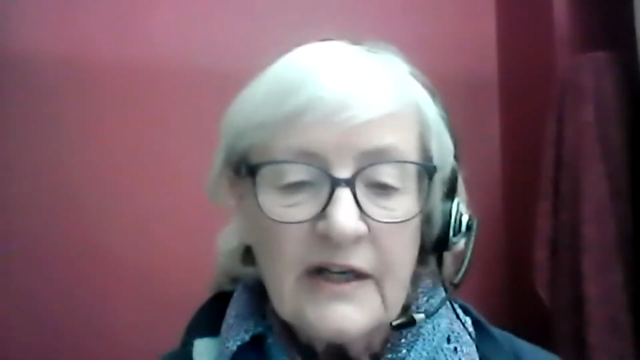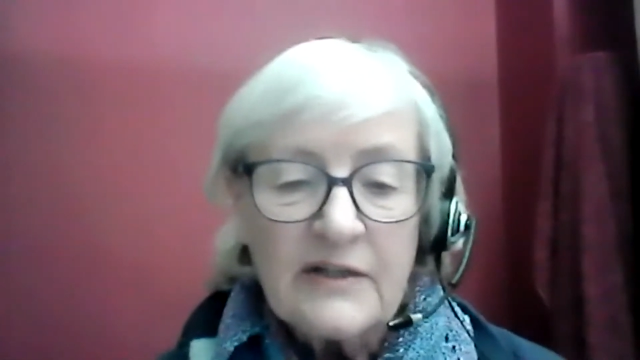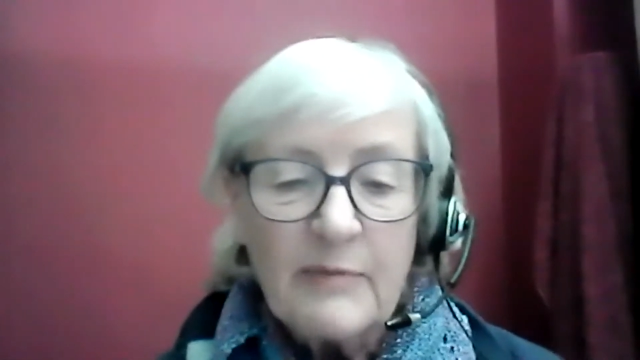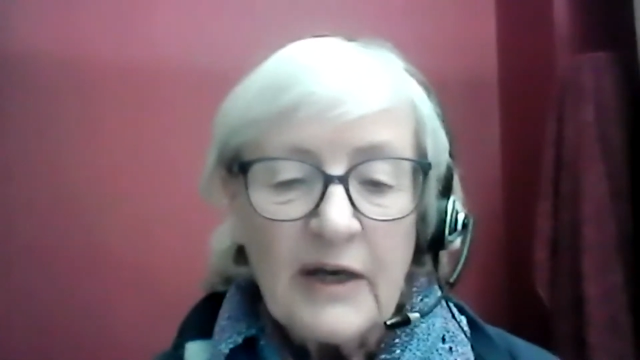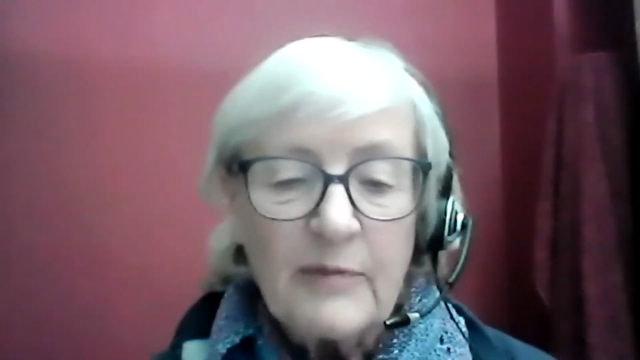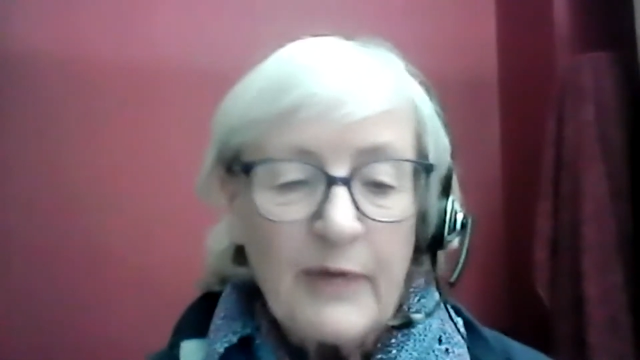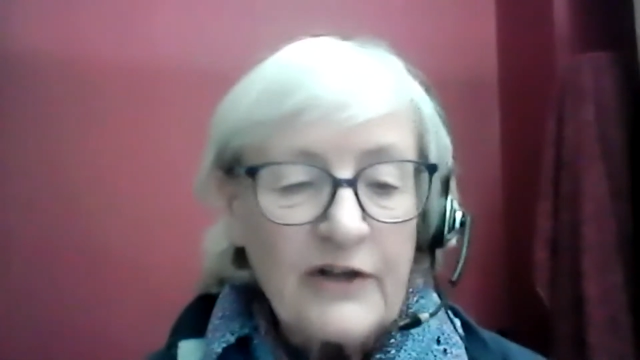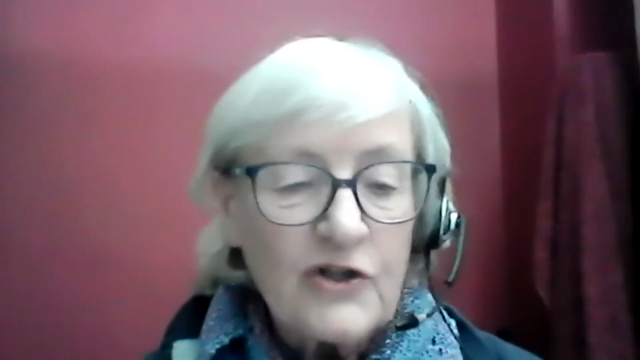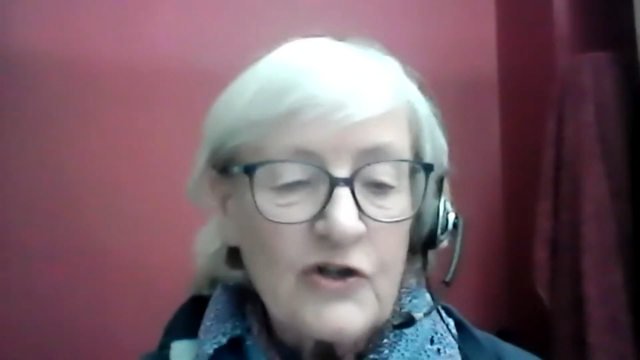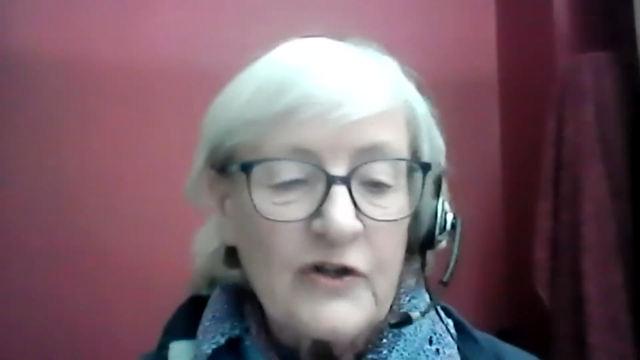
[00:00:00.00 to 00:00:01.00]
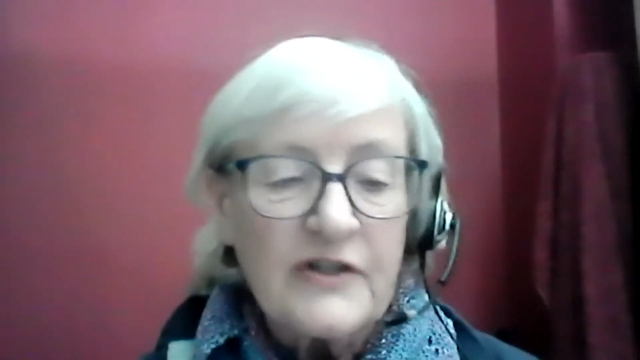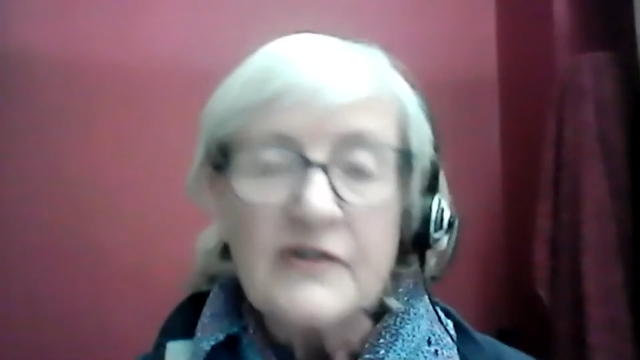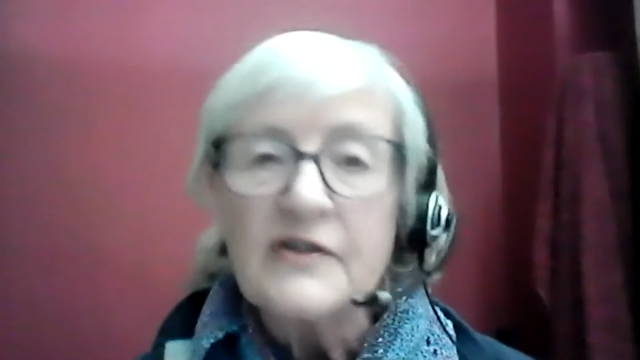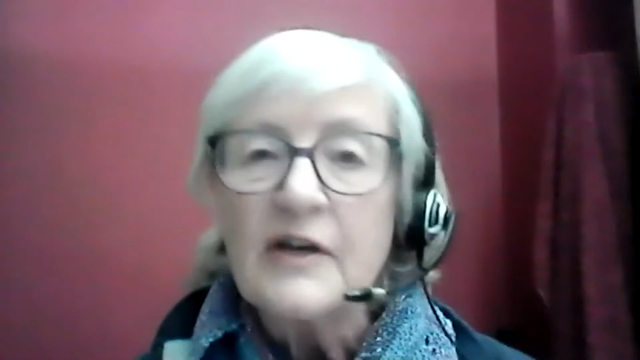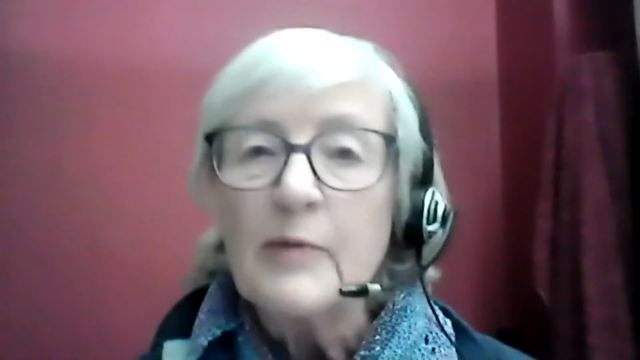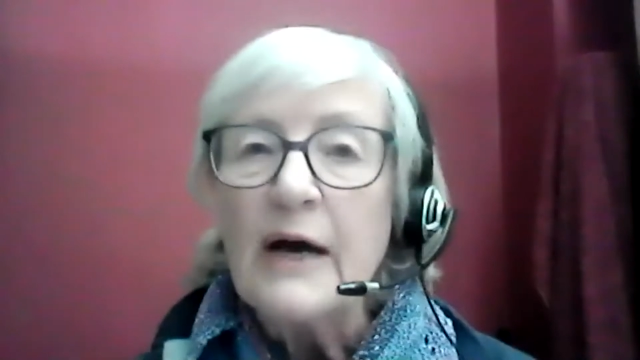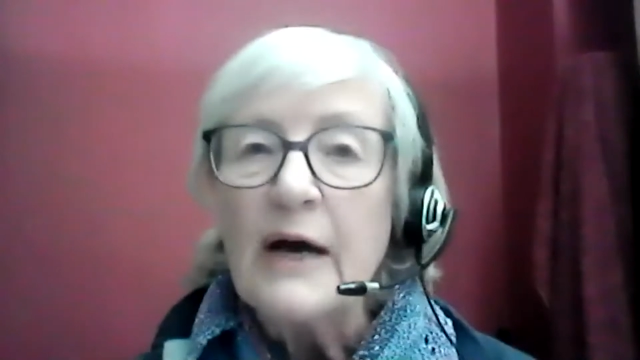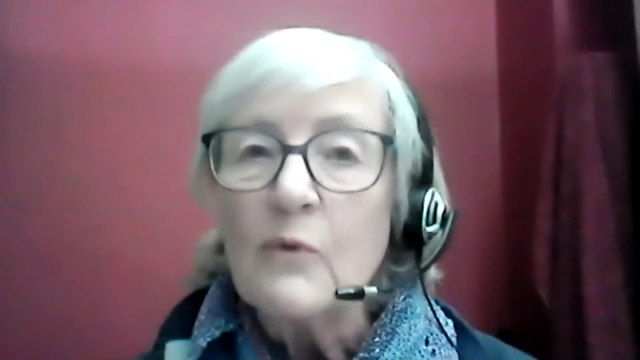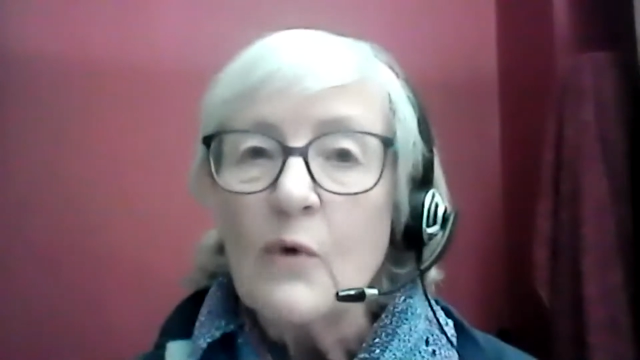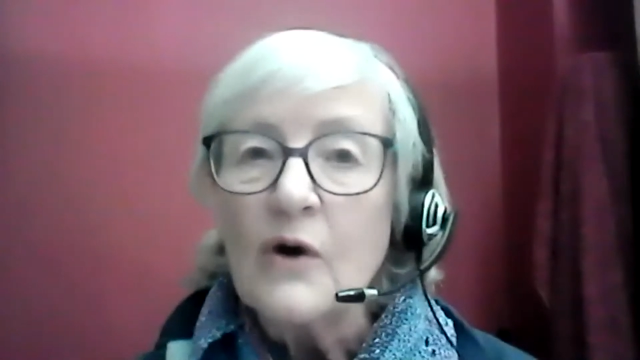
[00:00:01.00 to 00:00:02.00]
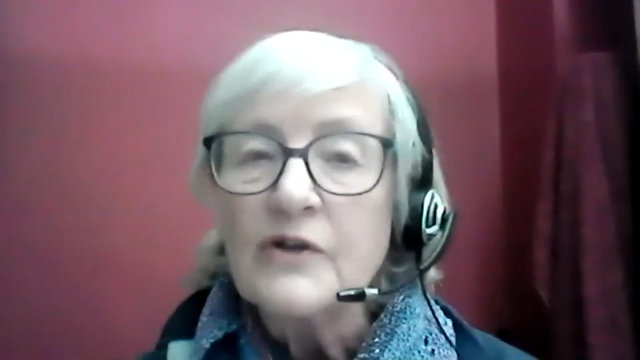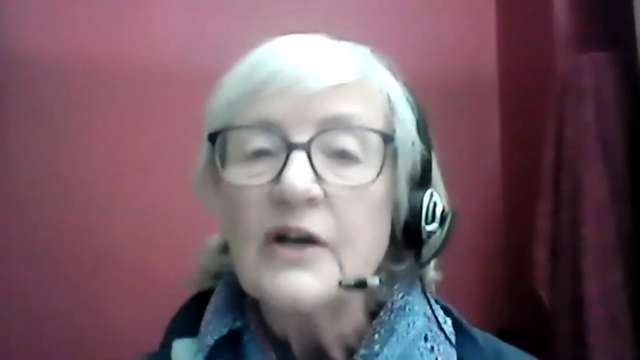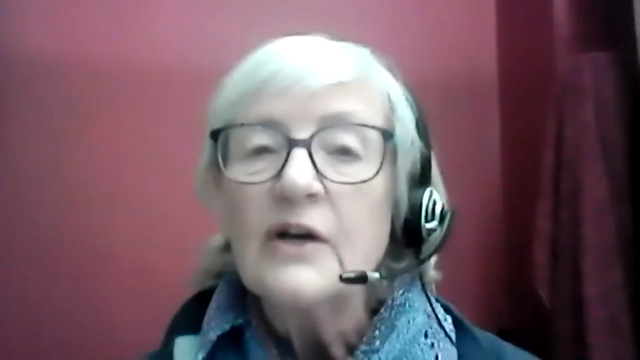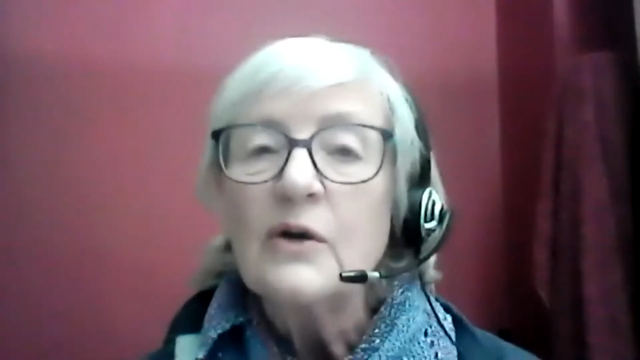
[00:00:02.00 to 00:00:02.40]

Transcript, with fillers: to make better choices about what